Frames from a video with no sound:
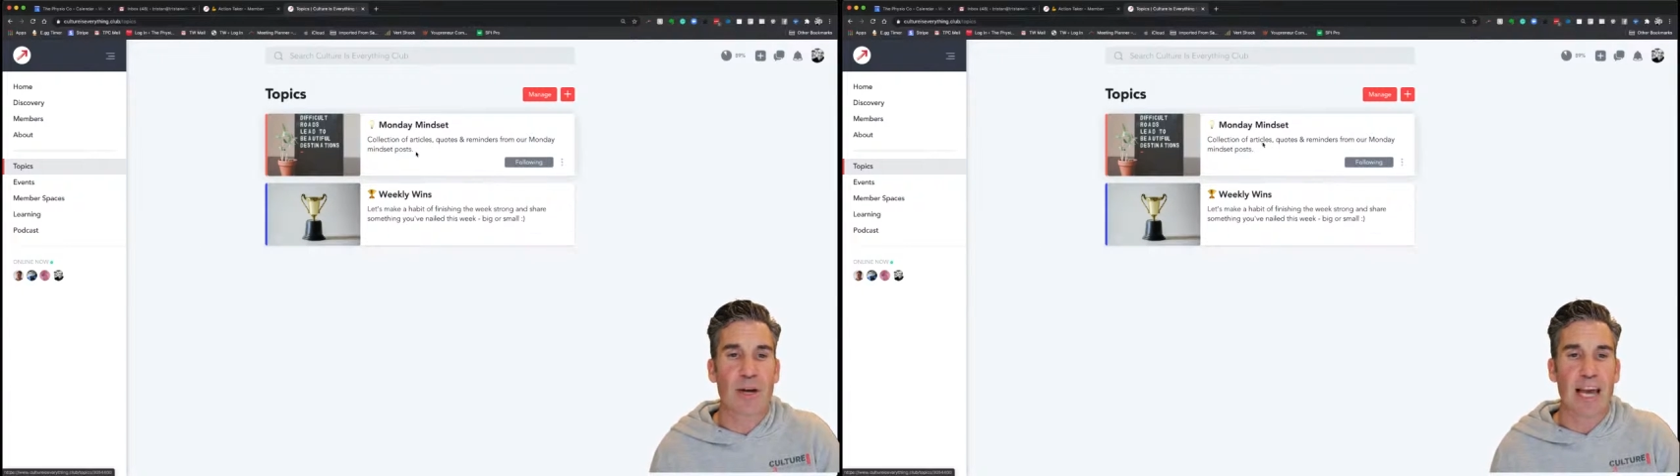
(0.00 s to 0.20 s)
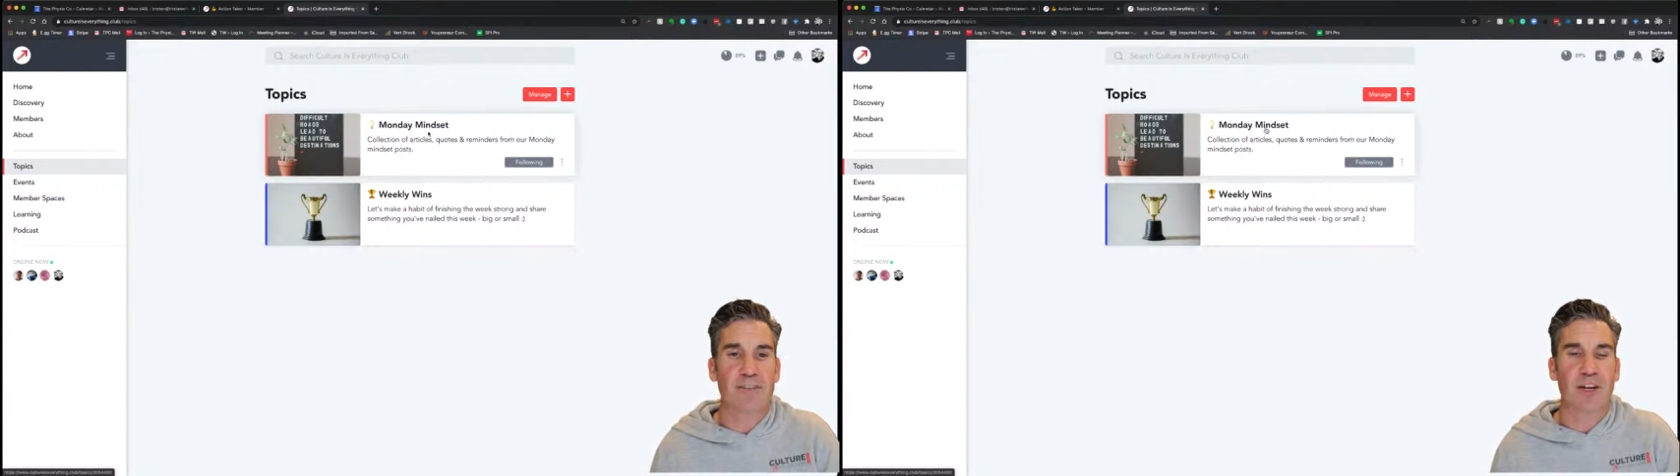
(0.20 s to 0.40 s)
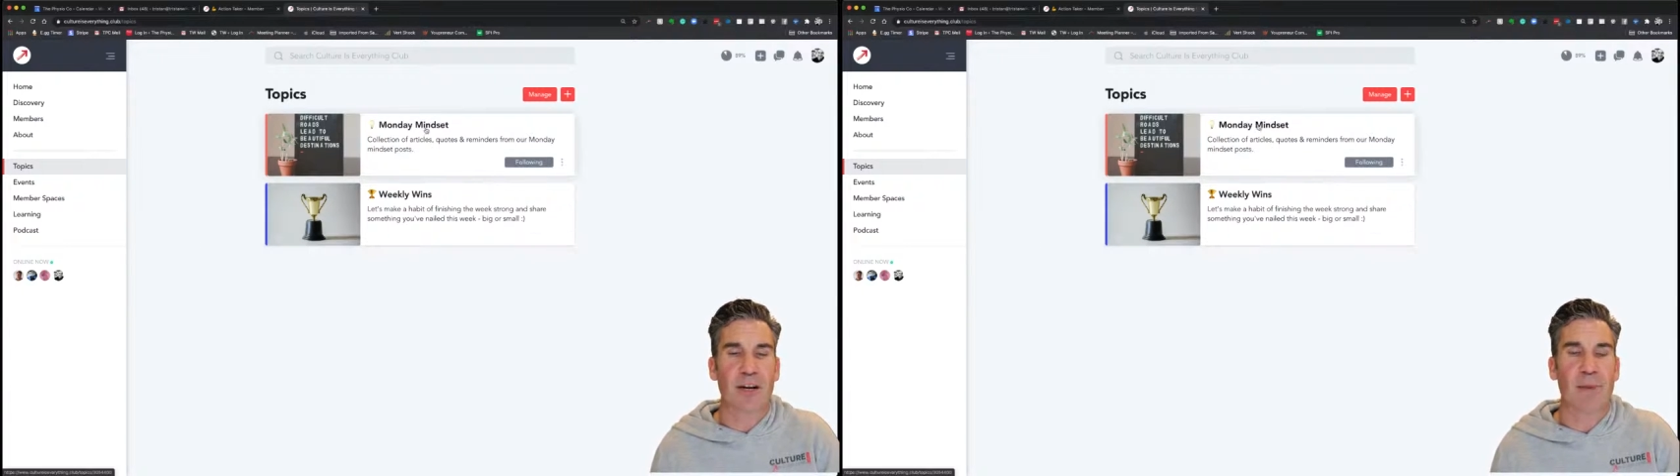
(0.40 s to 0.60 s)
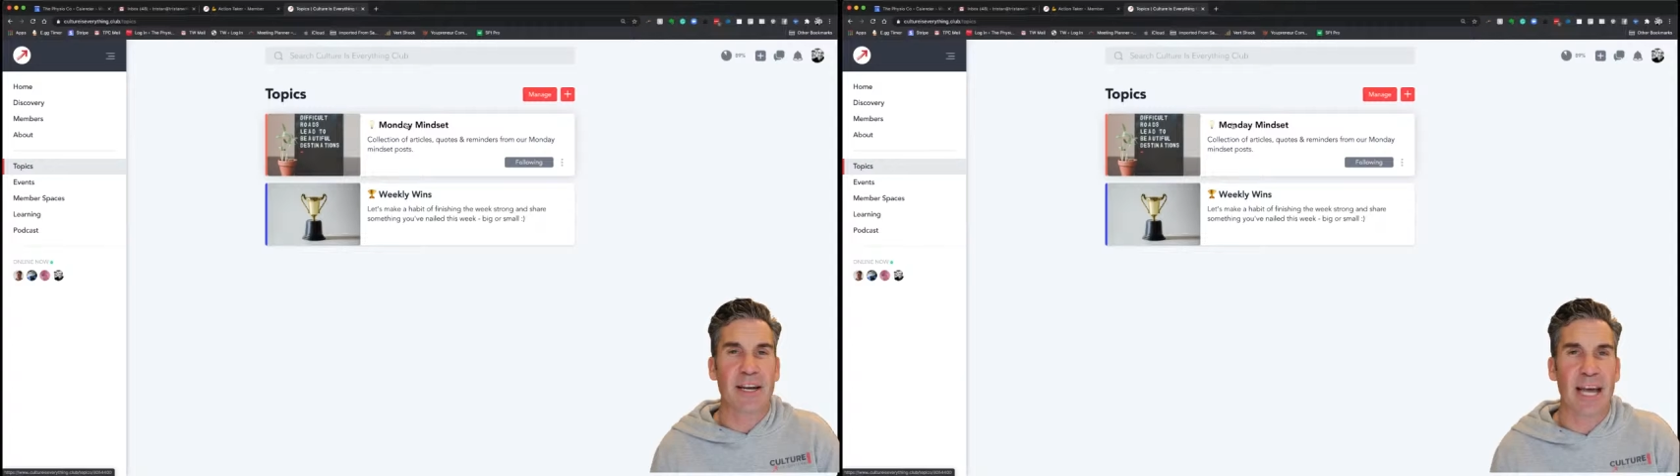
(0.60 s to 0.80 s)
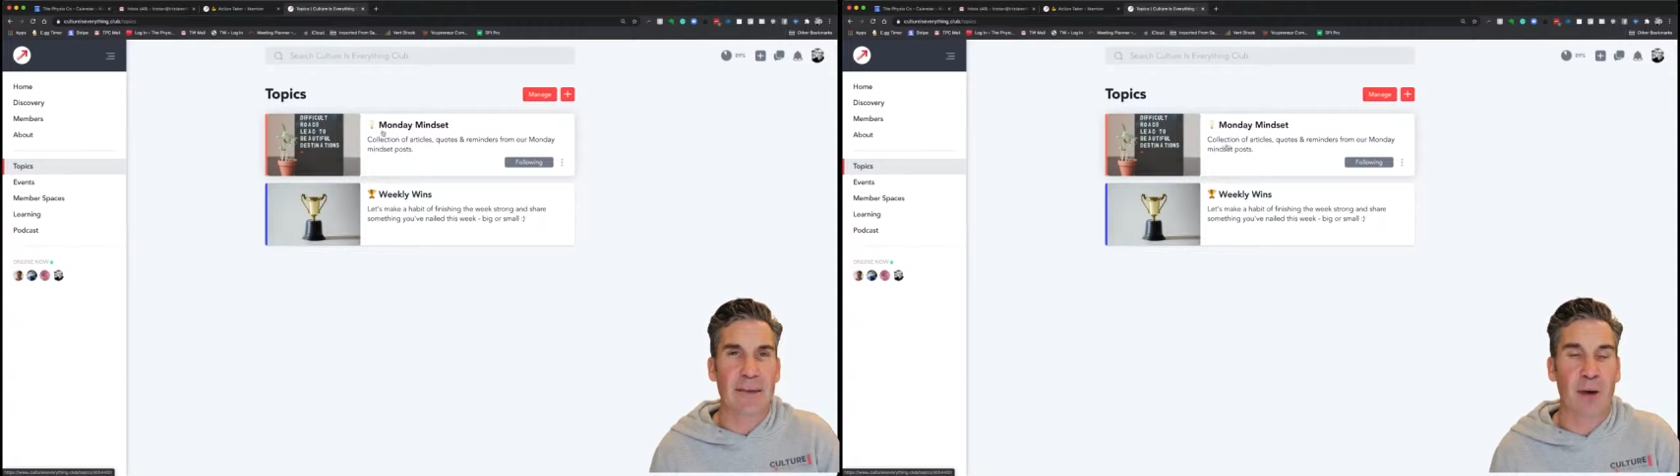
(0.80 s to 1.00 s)
have got a
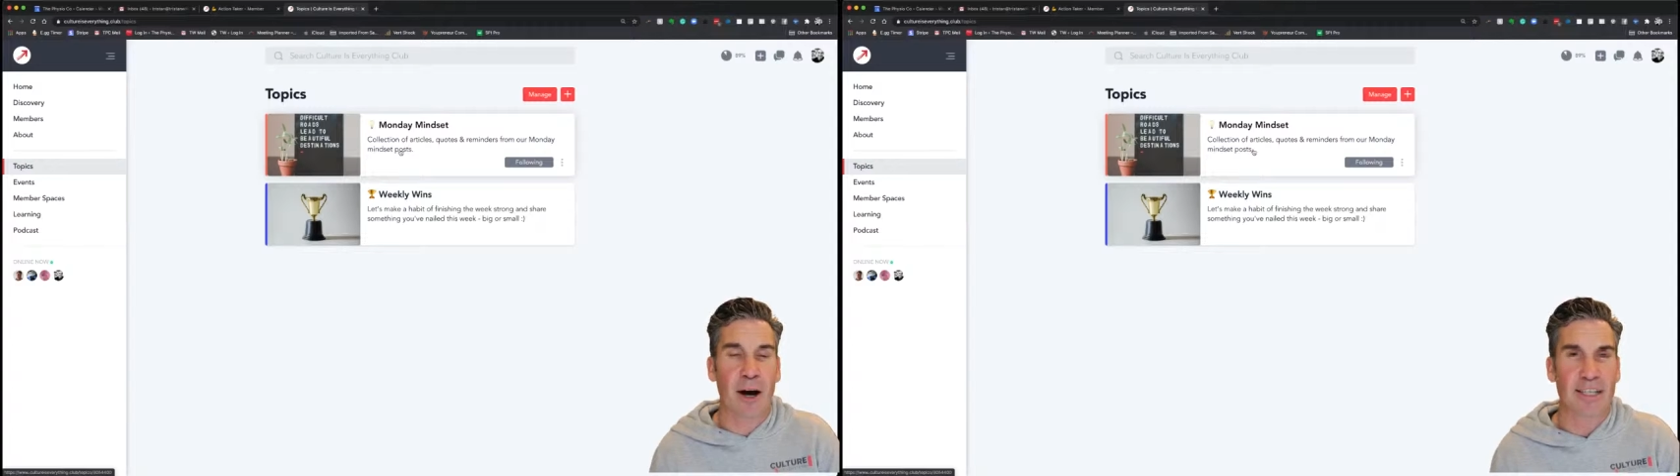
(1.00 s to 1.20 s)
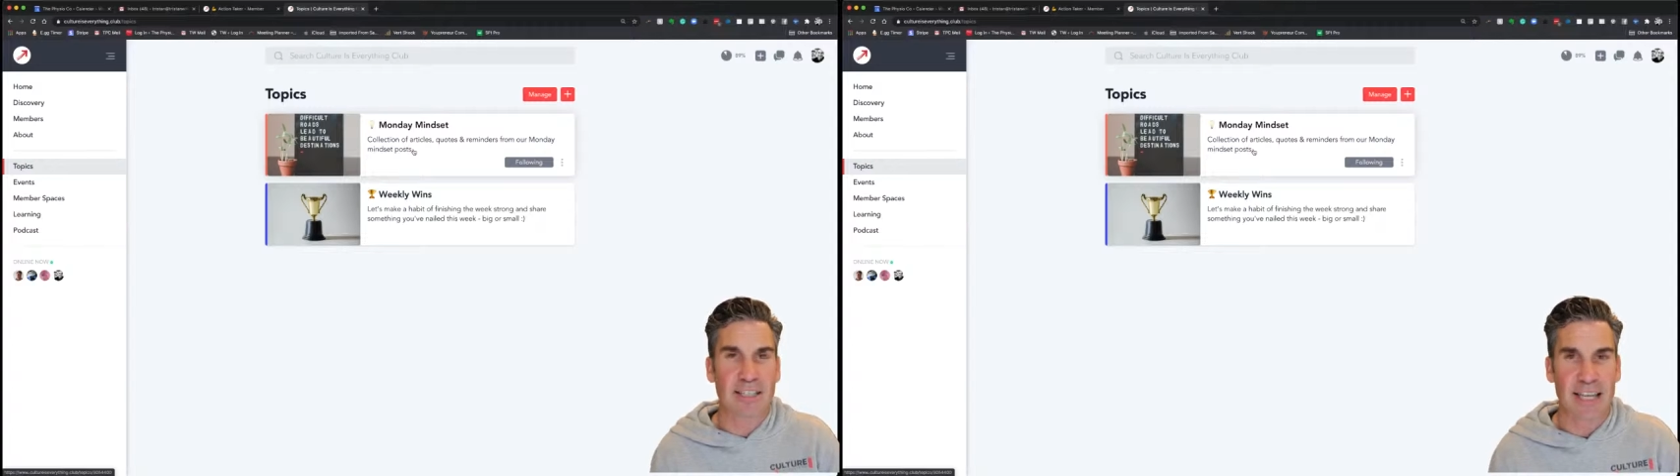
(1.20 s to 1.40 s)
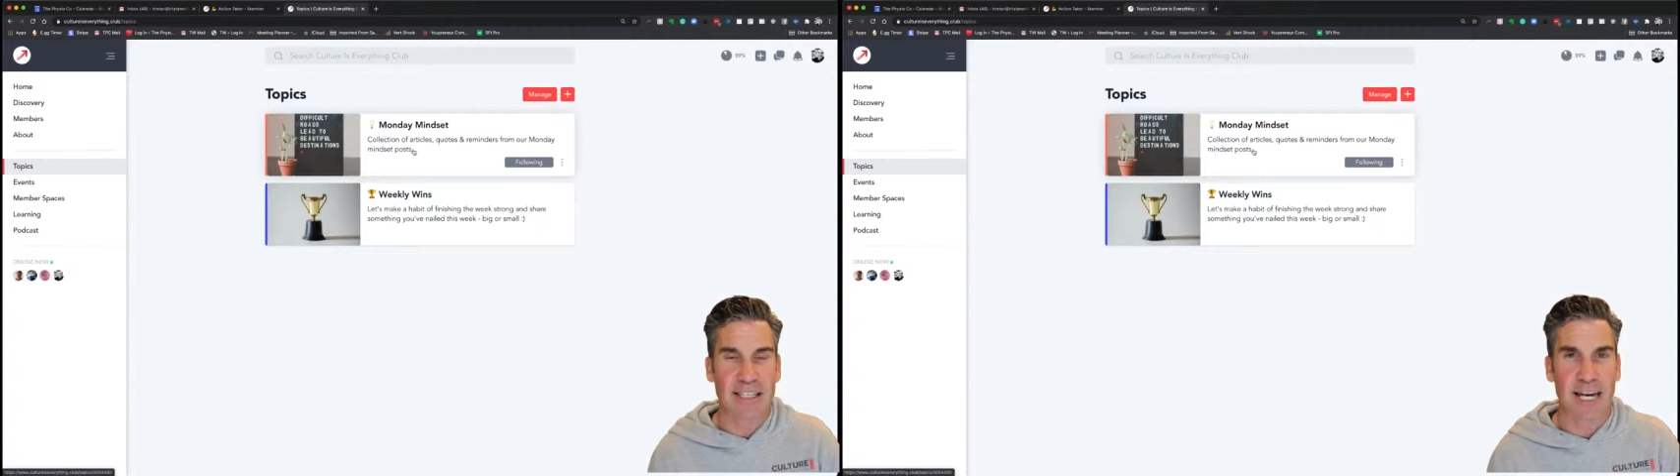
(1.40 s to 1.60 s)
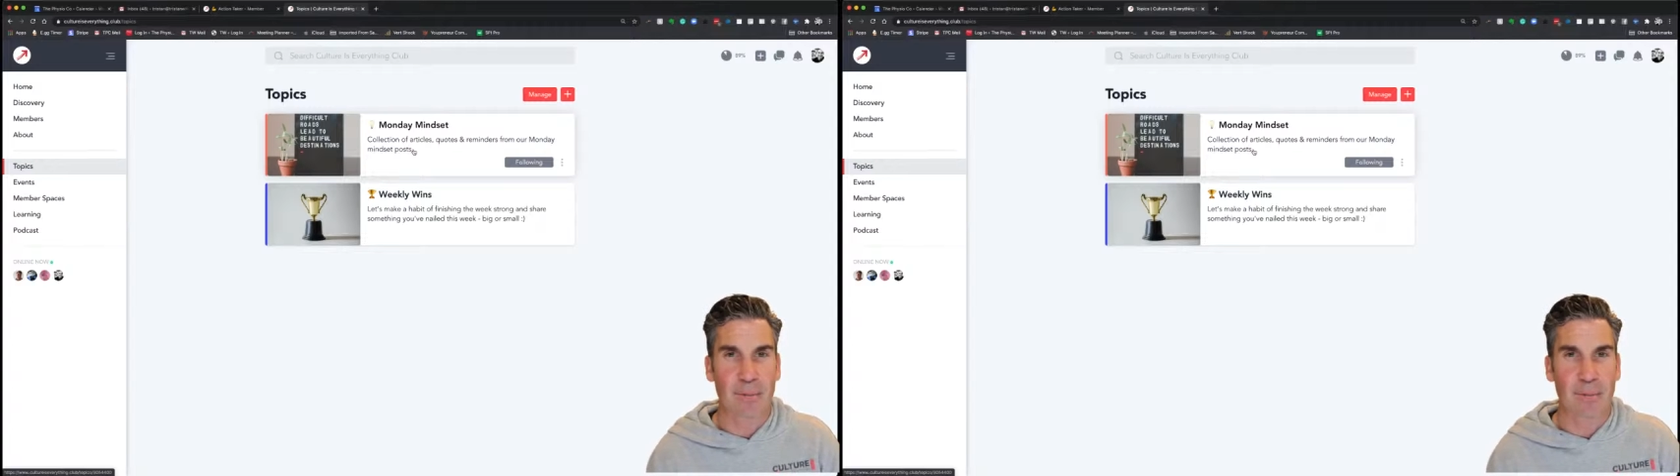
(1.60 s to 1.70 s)
Monday mindset